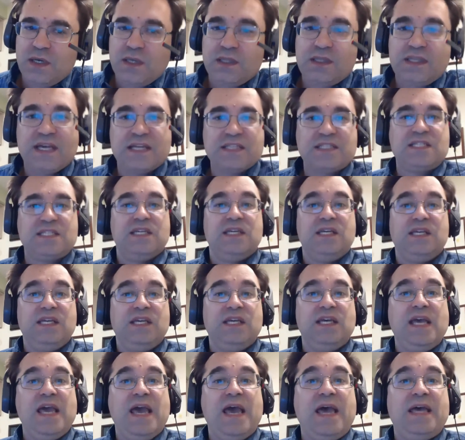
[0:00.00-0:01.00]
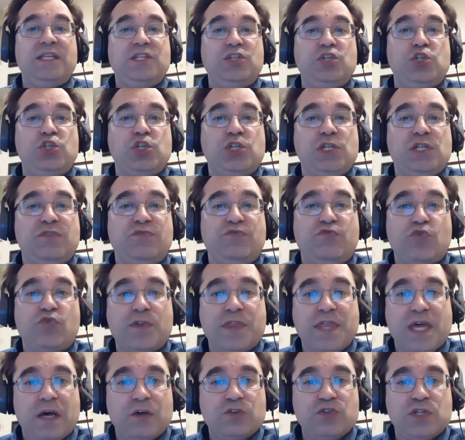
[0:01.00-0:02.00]
that's
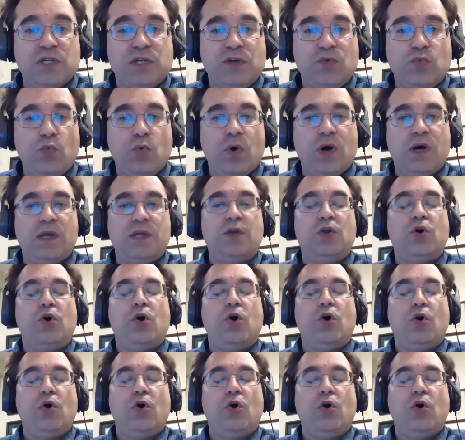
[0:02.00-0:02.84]
ENG4001